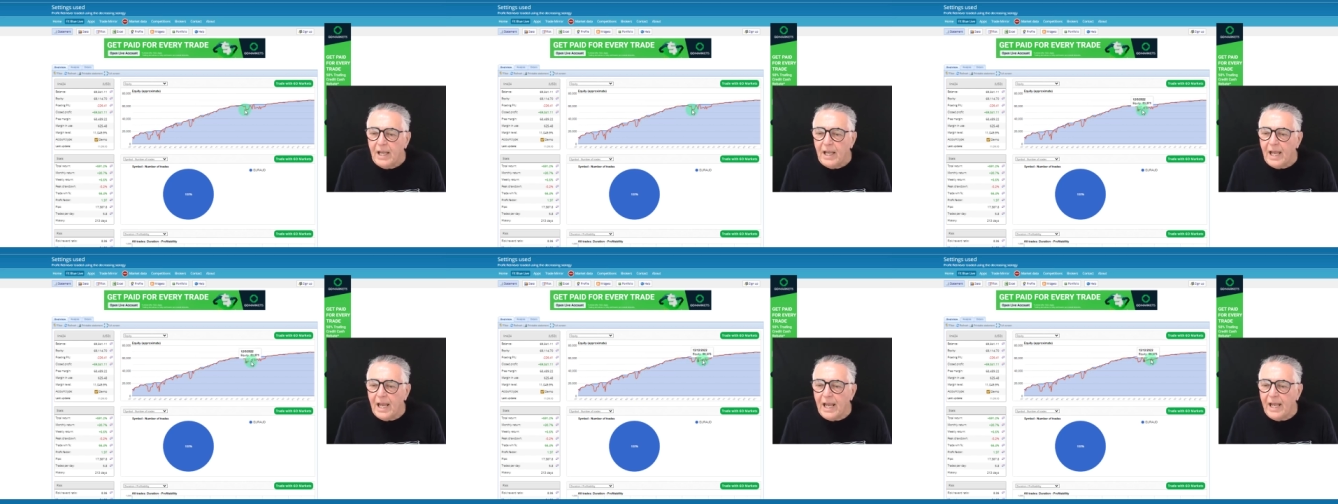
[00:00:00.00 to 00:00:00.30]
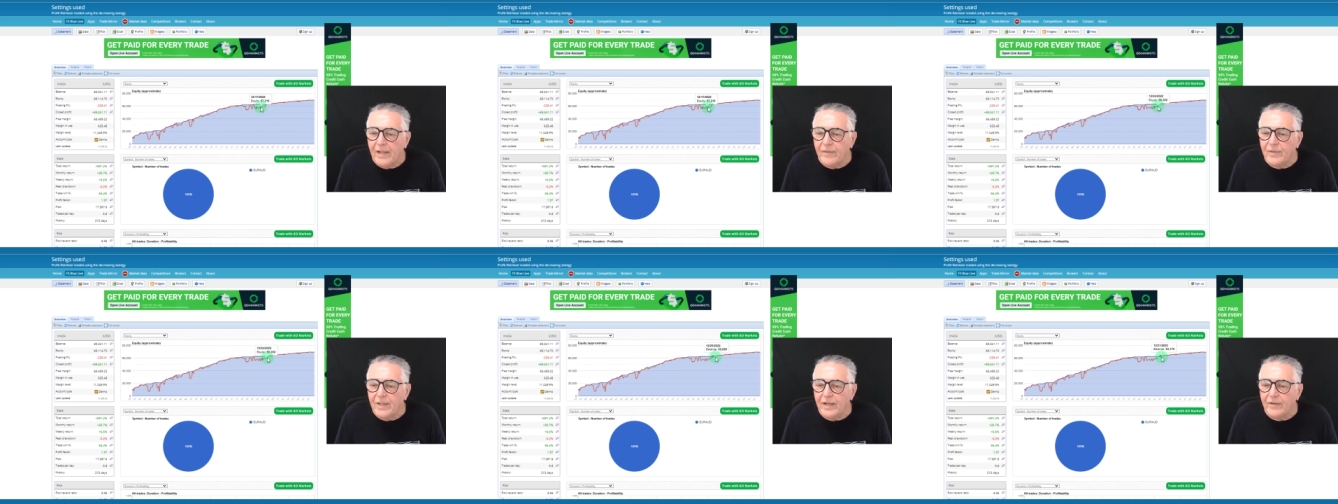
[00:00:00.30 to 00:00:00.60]

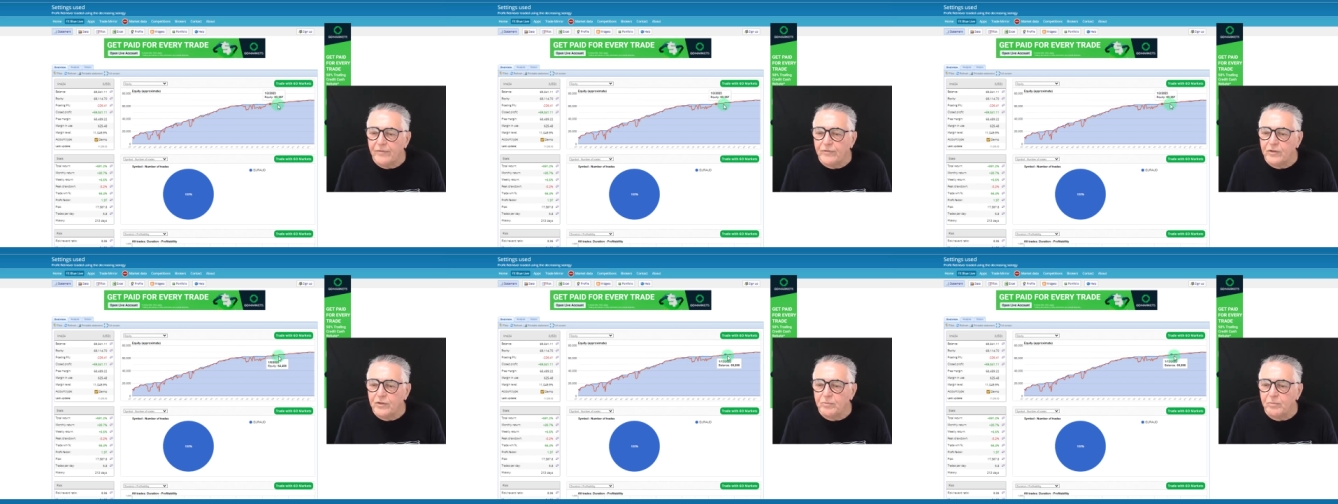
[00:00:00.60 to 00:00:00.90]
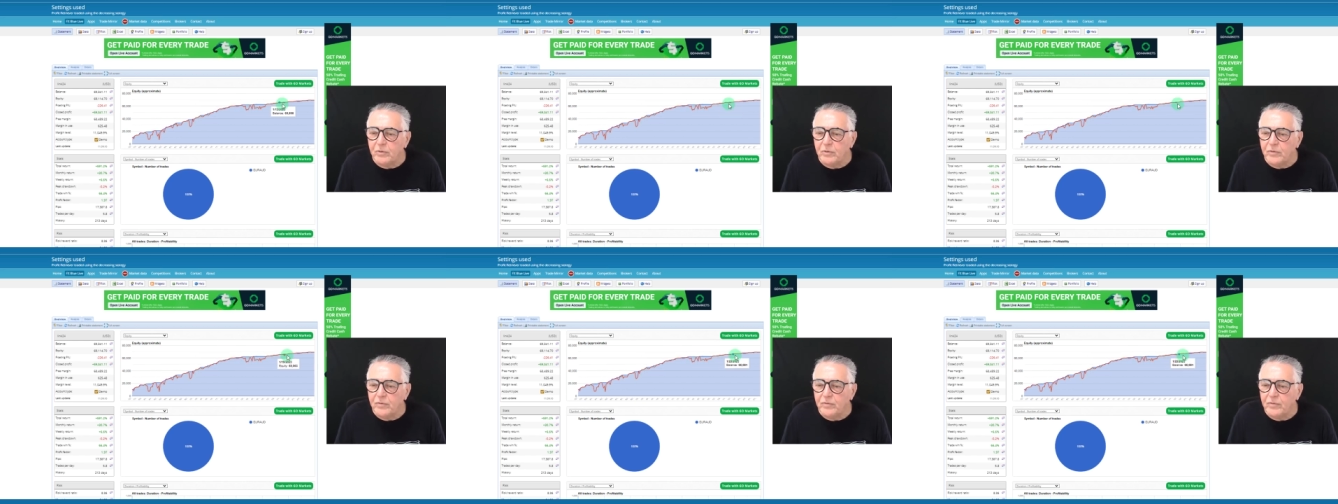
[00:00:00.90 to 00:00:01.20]
and they've
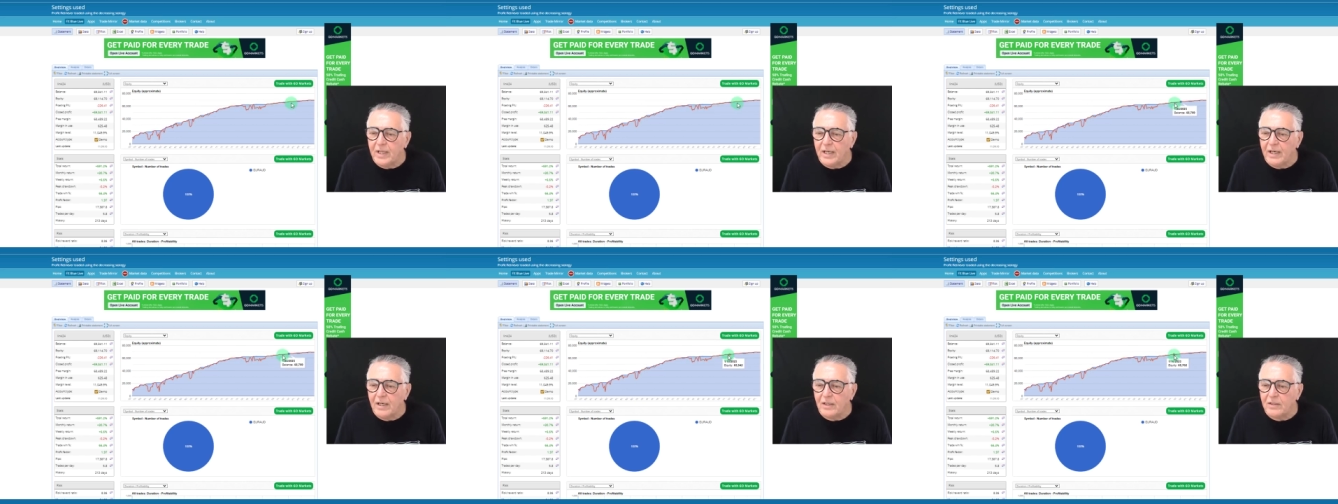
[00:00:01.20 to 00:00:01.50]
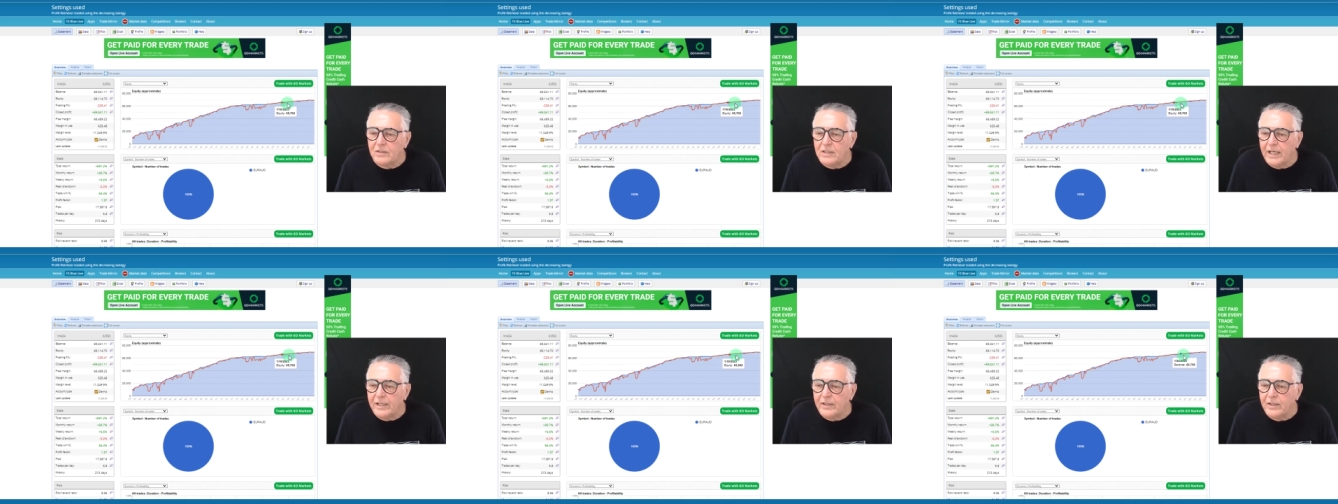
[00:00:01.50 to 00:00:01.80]
smoothed
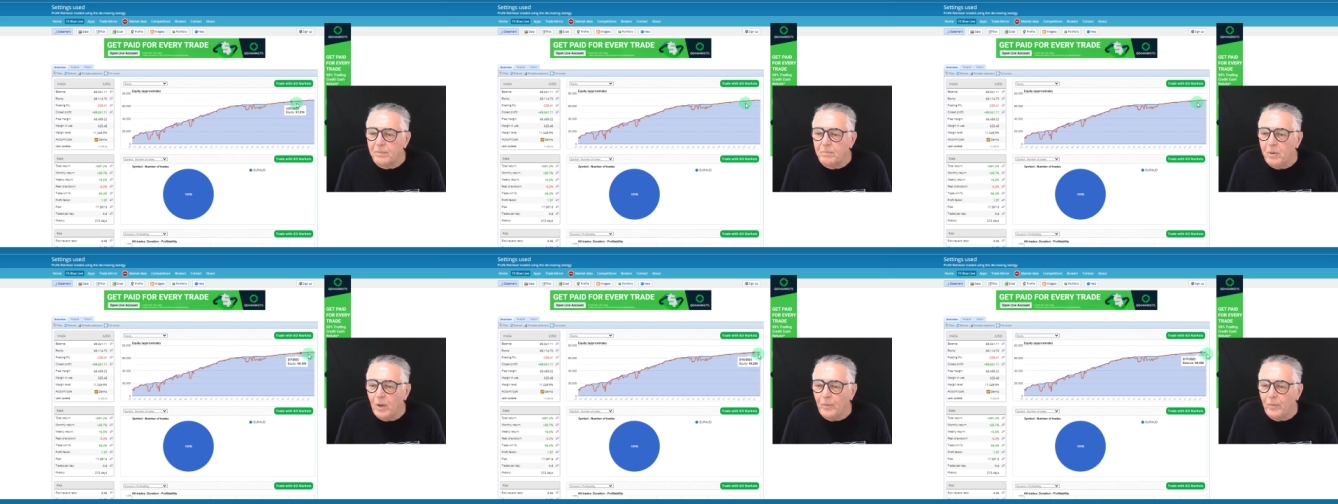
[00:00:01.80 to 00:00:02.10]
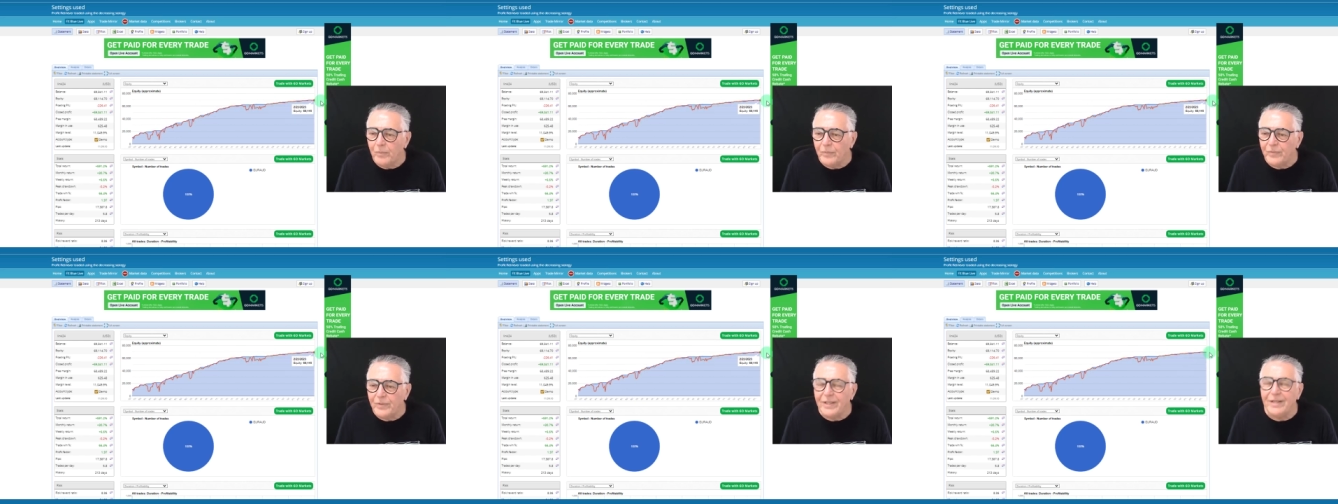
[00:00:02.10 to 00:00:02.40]
out at the
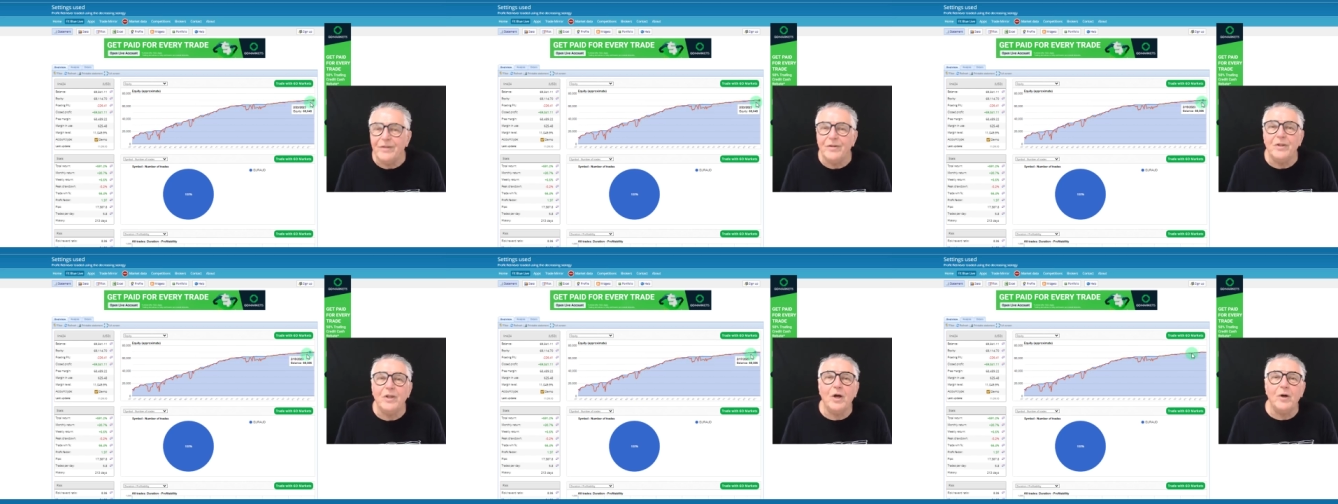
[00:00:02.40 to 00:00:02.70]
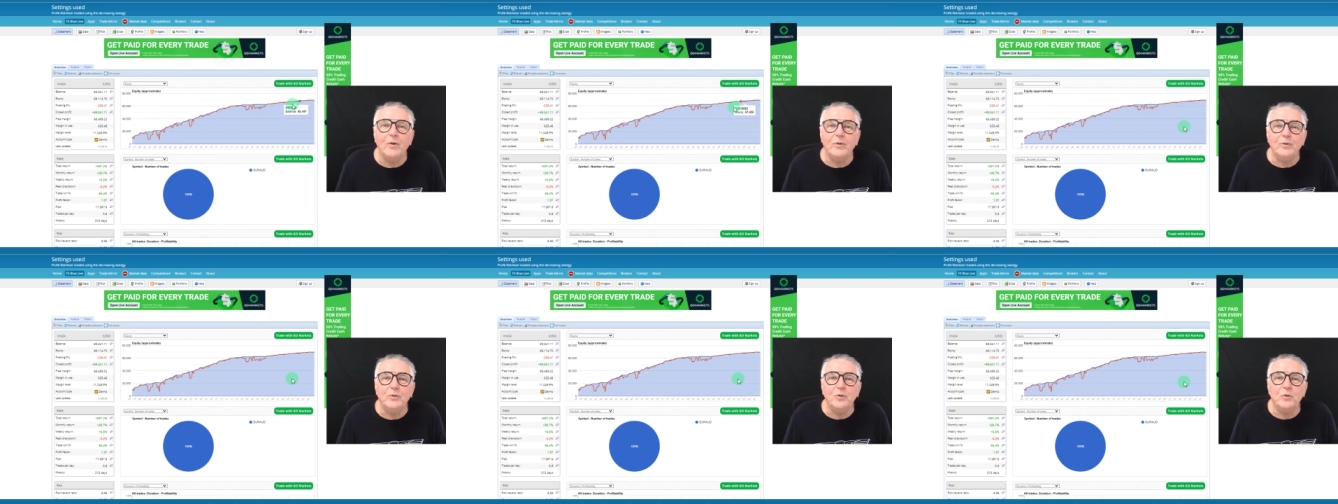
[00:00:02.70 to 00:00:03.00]
moment. There are
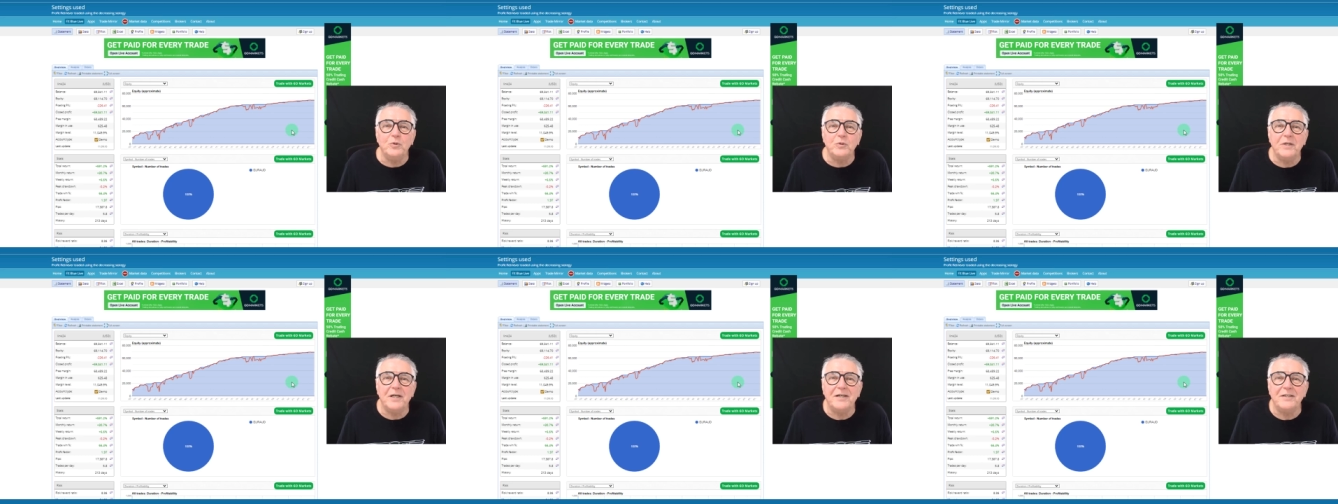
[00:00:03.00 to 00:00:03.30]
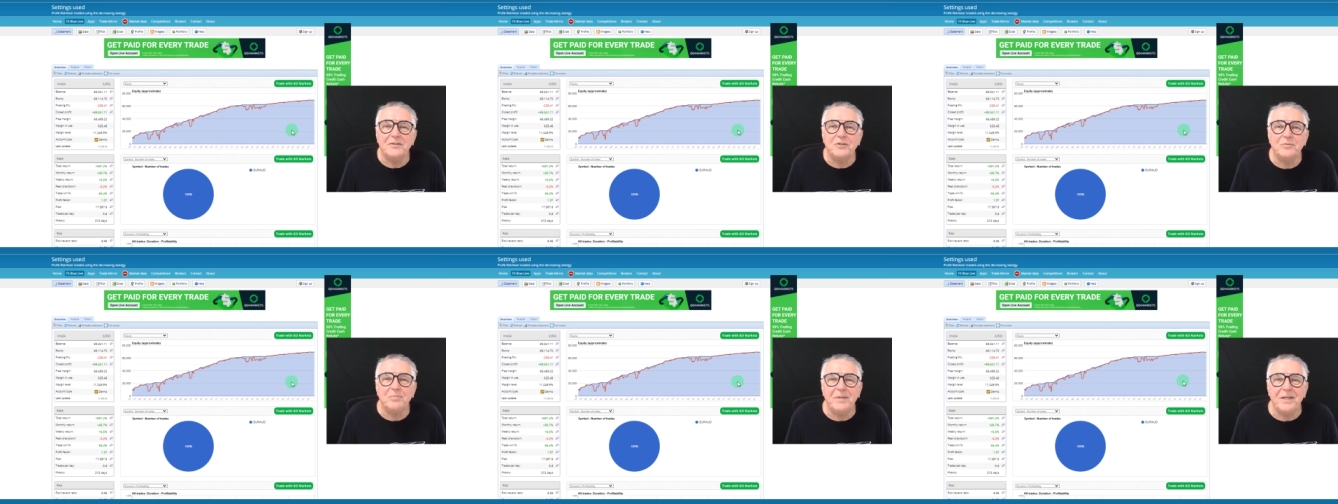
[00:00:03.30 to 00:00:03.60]
no
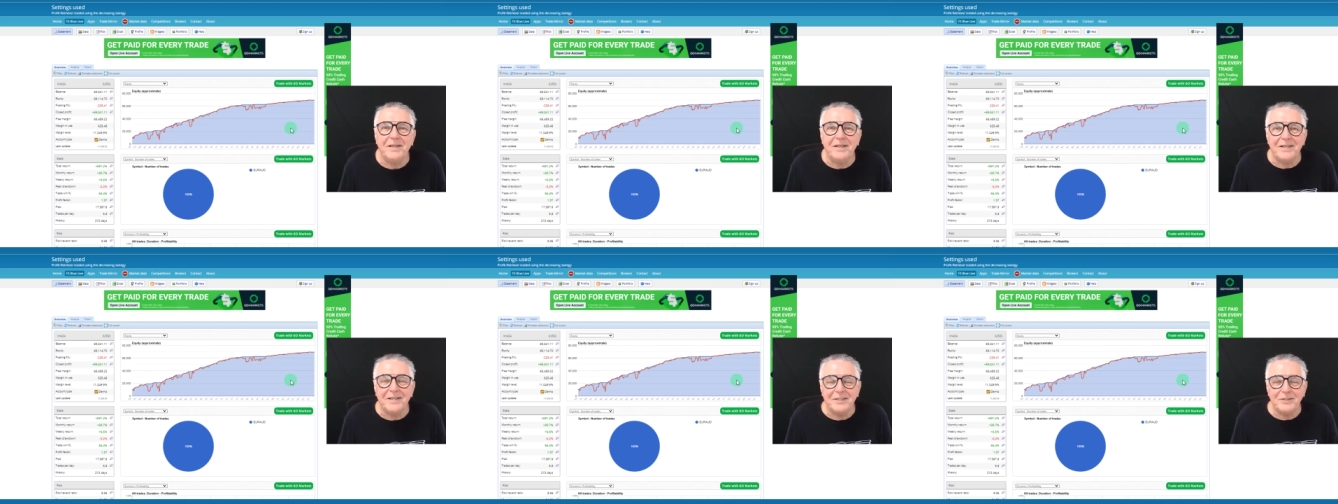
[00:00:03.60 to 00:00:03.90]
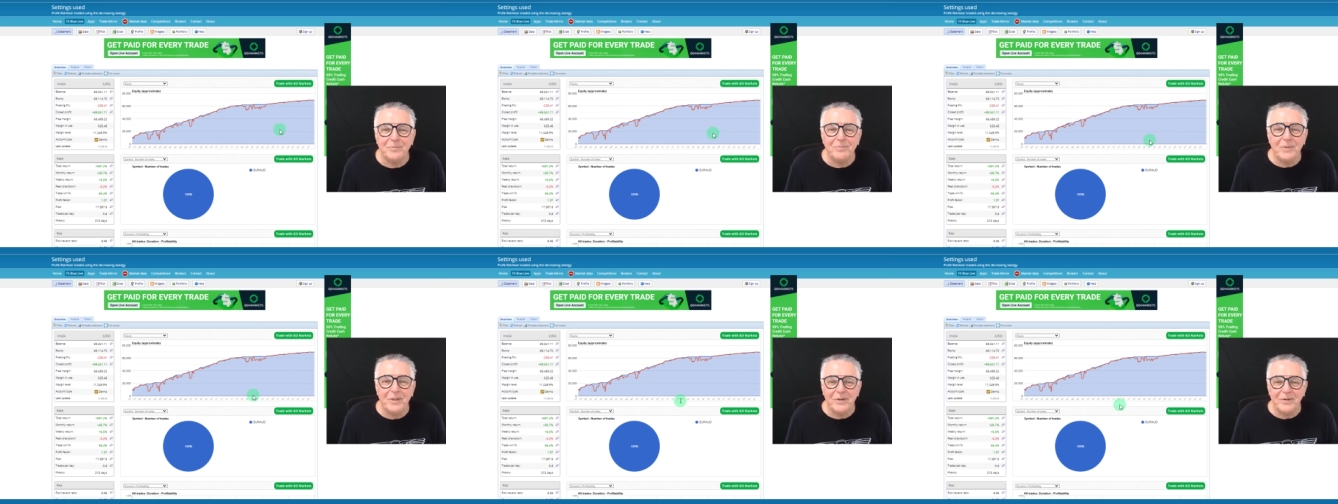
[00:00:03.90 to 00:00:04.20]
drawdowns being
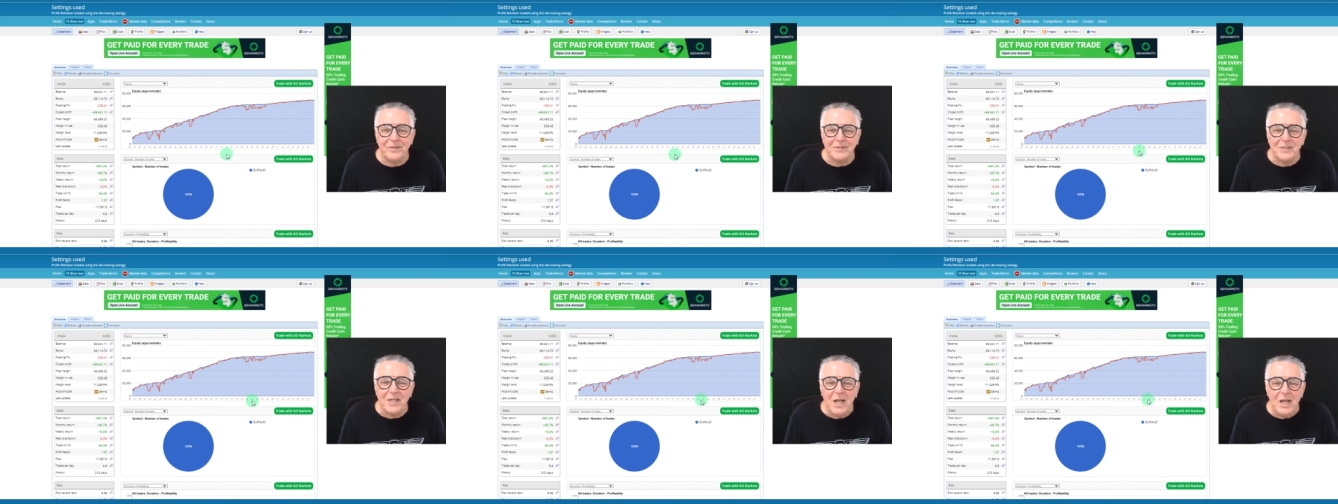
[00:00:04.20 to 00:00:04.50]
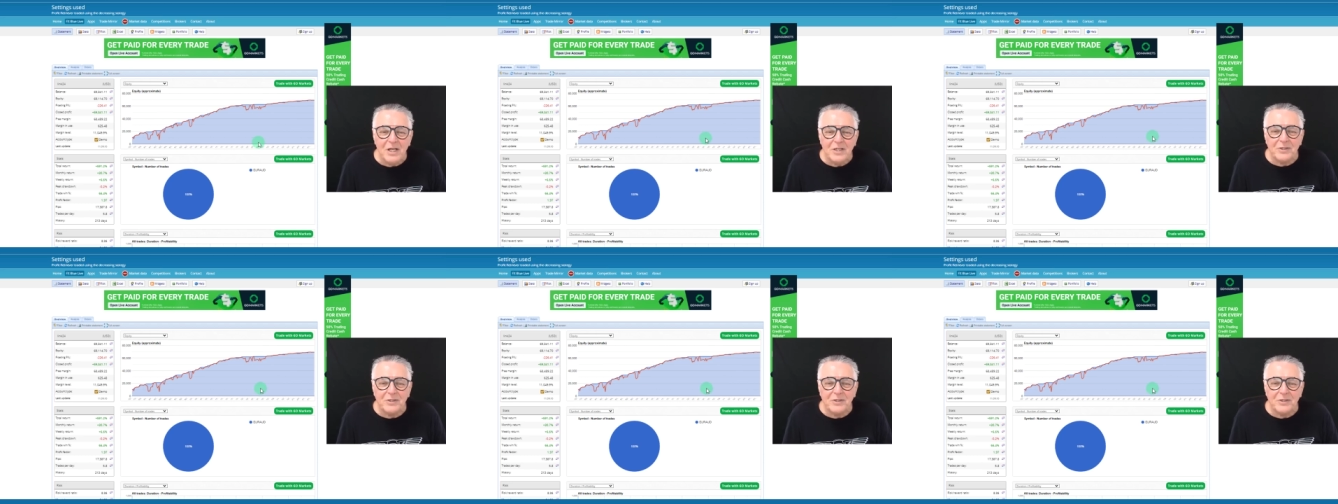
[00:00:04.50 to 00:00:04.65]
experienced.